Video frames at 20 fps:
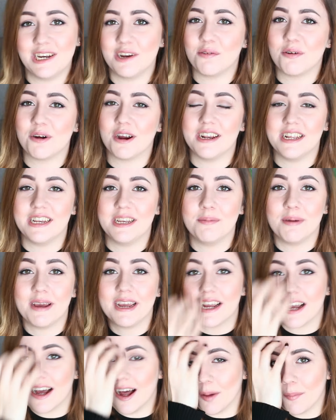not wearing any
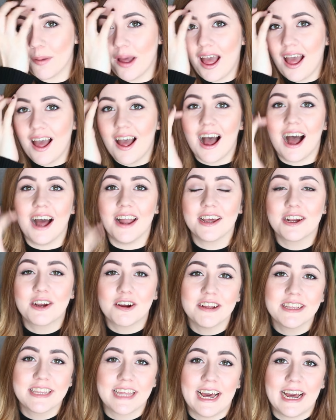makeup, and I
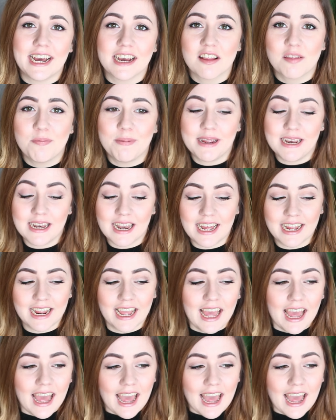got a text being like,